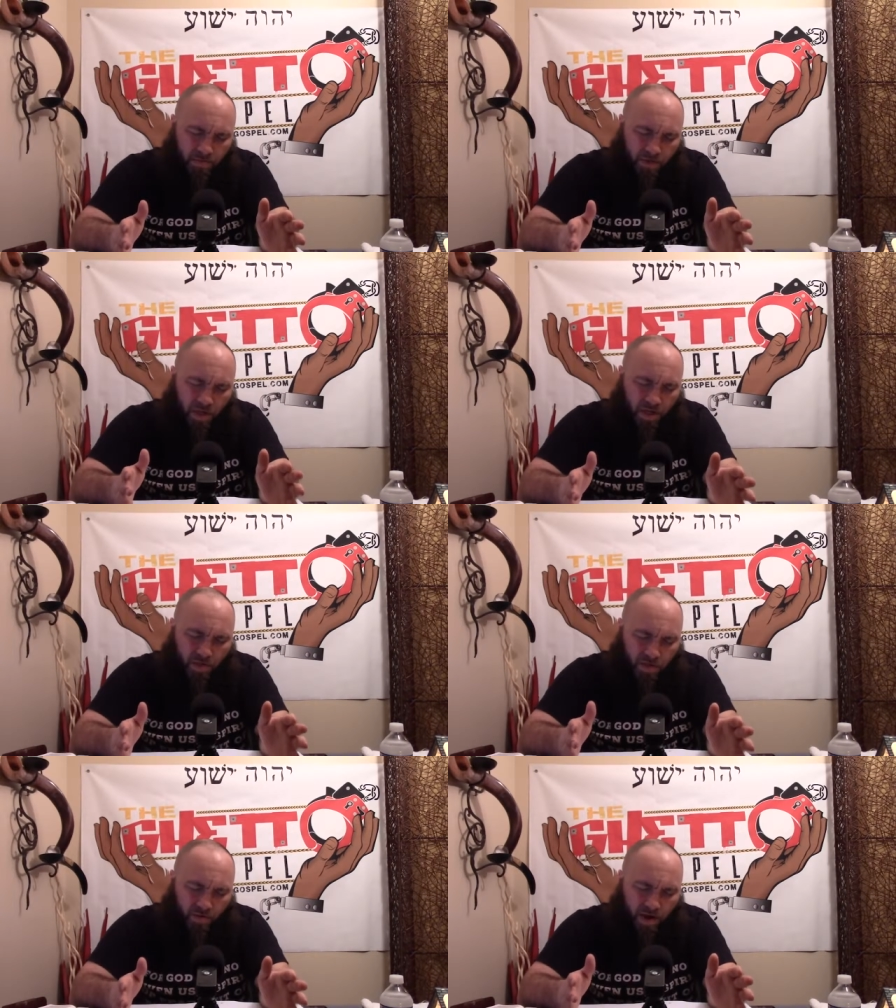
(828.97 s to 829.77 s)

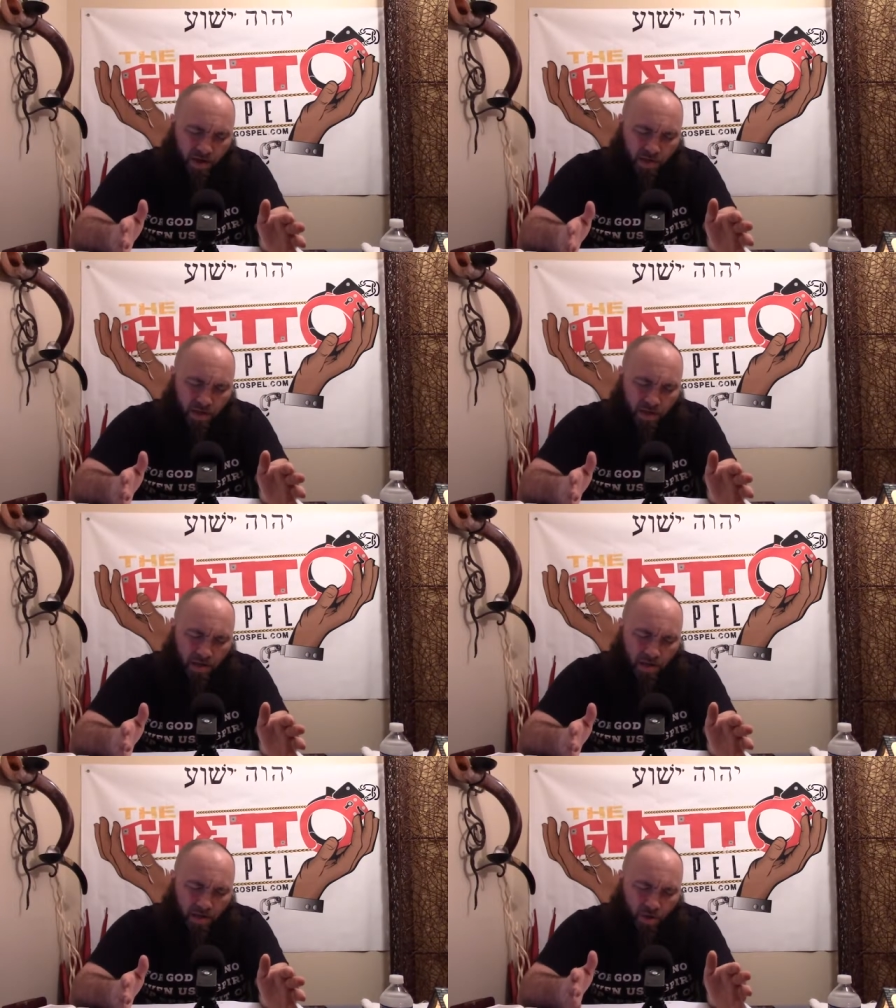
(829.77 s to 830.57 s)
Jesus Christ,
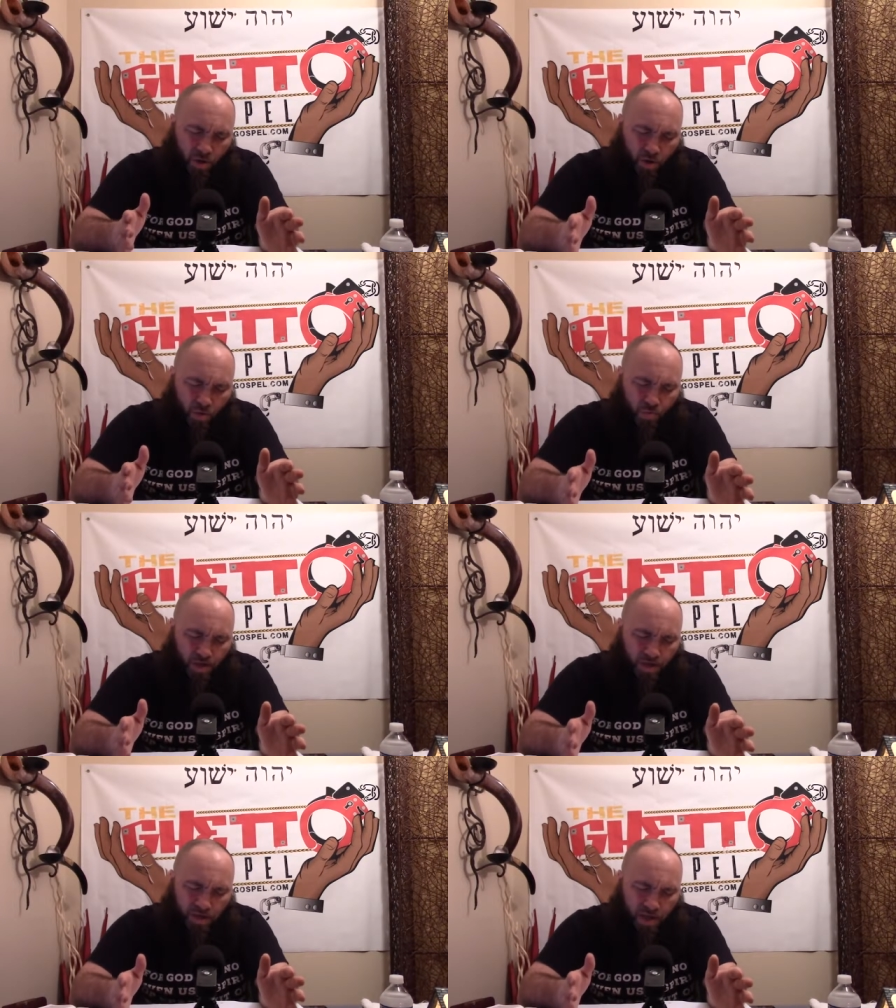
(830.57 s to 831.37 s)
you
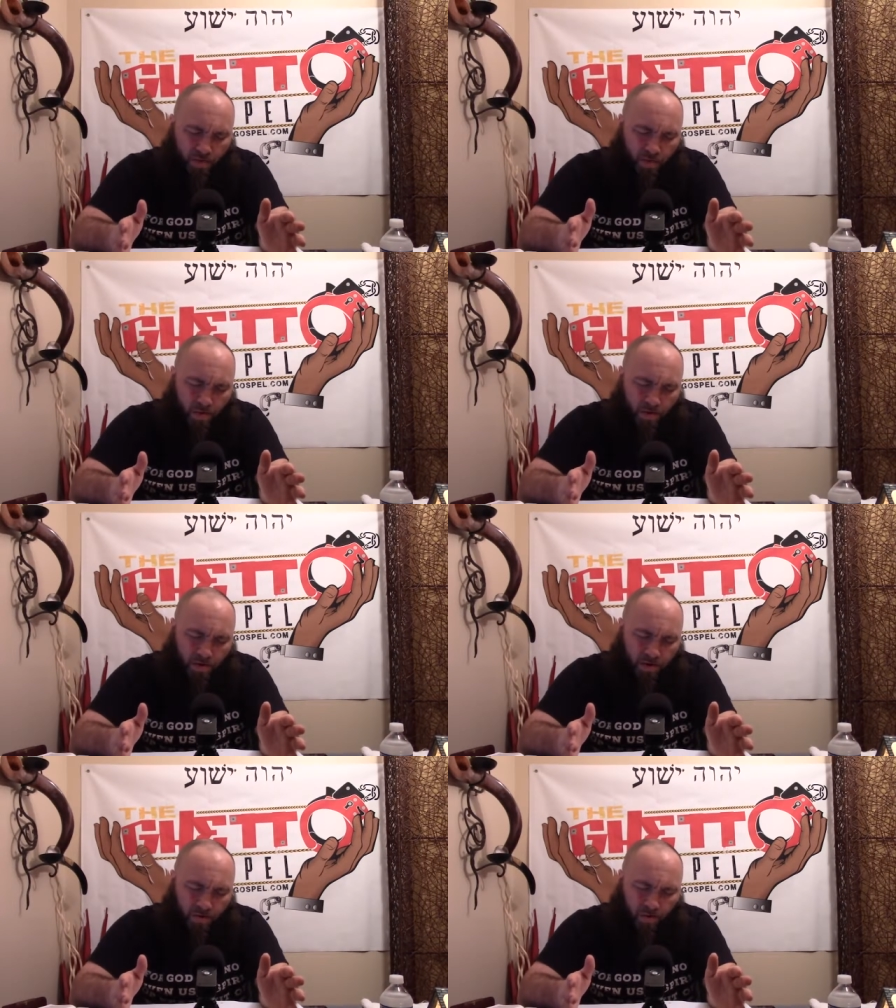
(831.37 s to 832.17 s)
reach them,
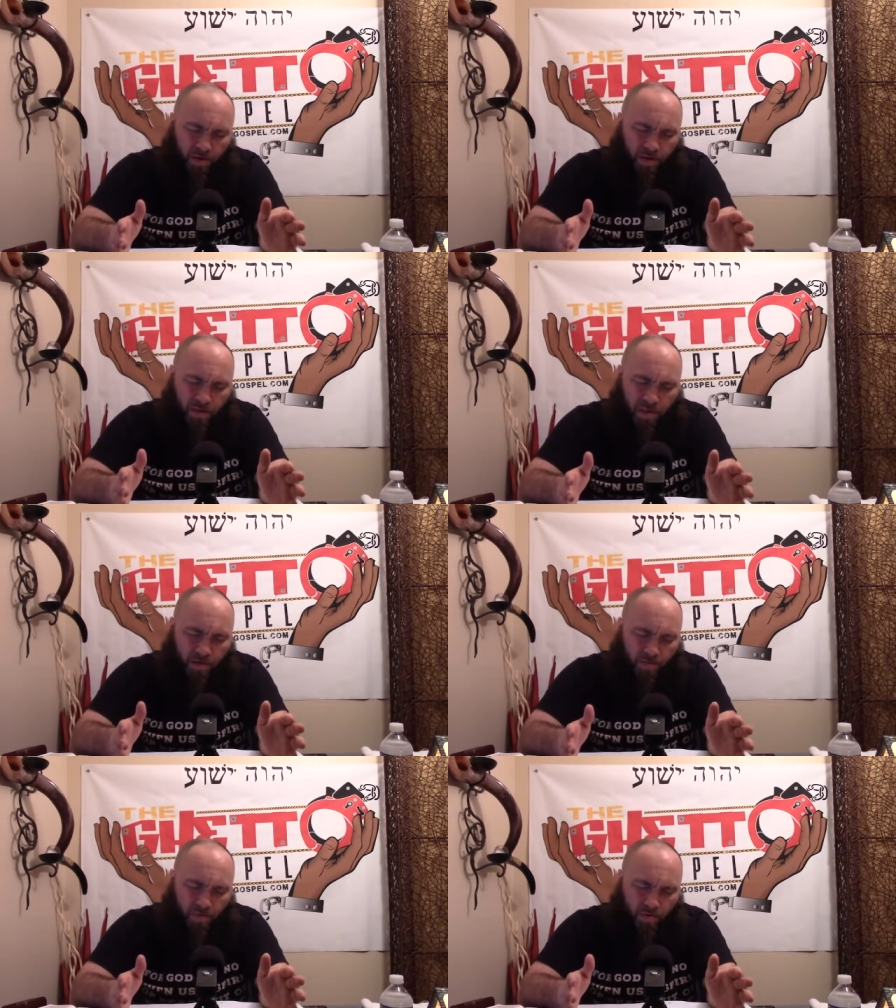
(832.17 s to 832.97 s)
Lord. Reach
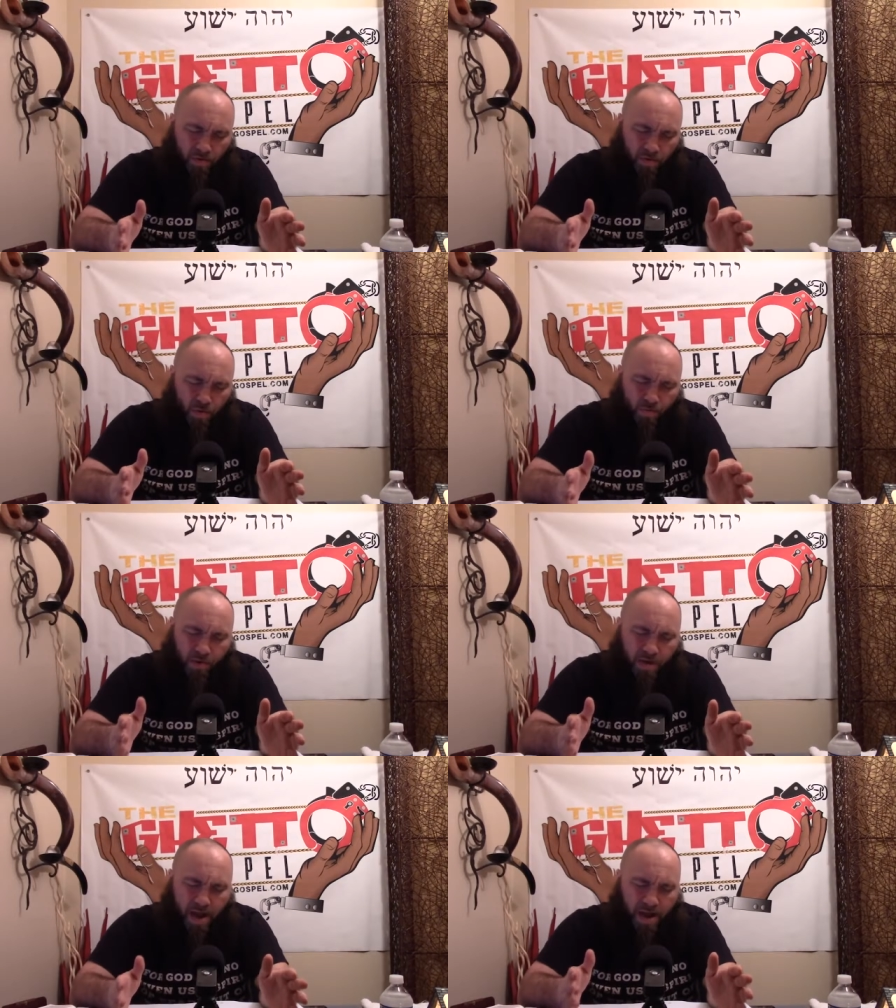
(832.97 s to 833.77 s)
them, Lord.
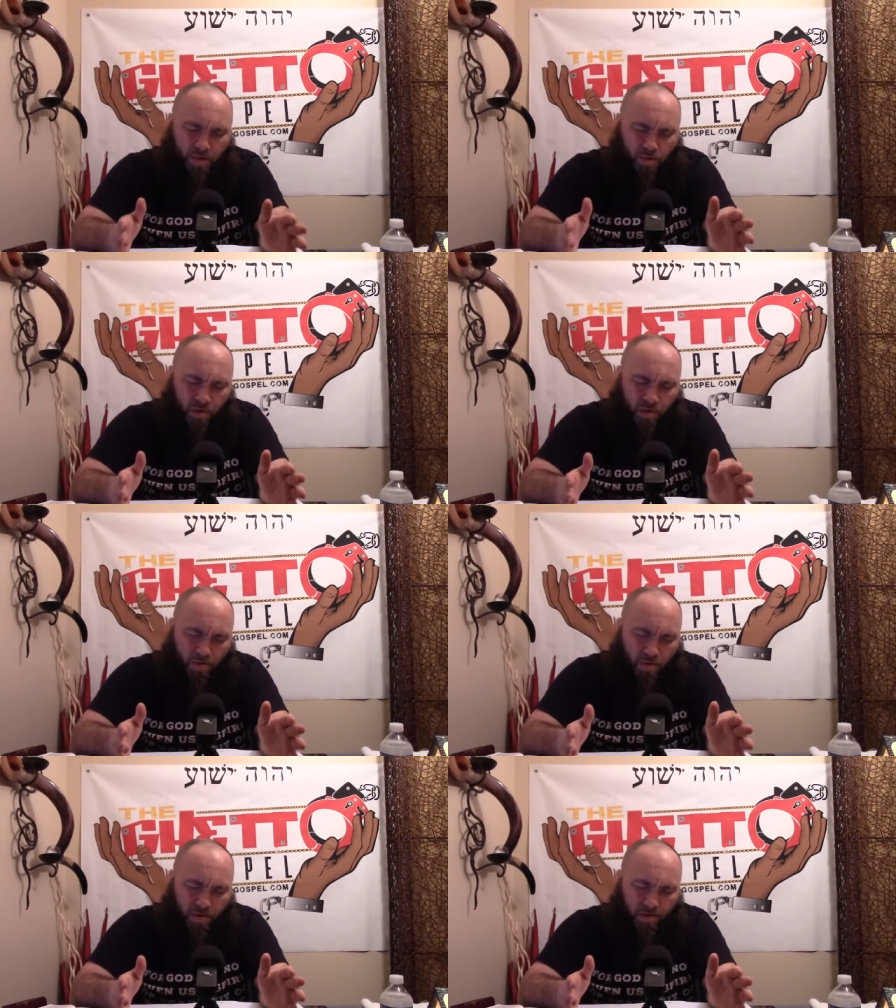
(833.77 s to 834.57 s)
Supernaturally,
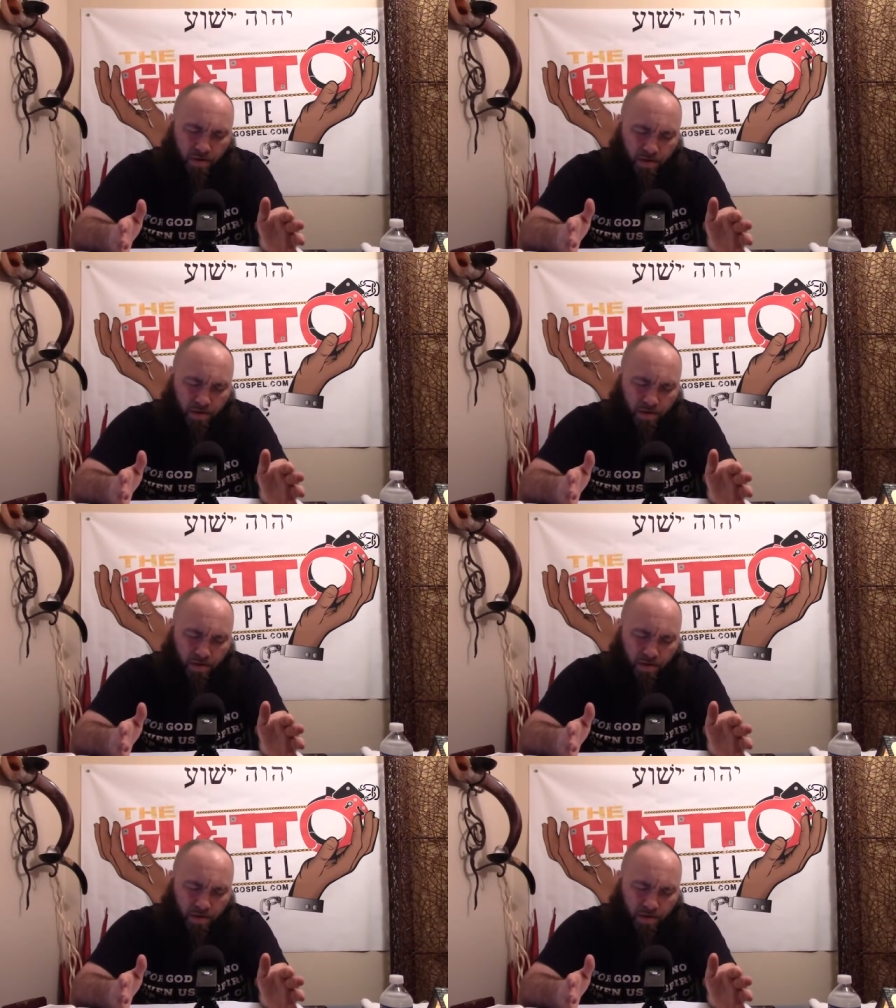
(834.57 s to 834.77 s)
Lord.